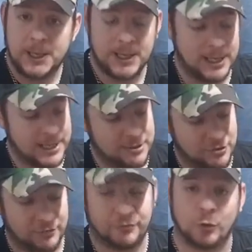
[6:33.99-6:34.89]
click it
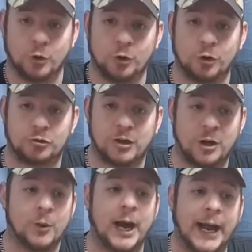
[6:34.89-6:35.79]
to full
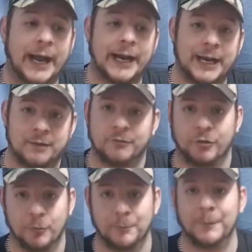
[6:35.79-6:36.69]
auto and give
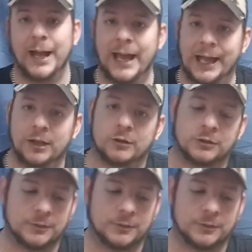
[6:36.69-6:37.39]
them hell.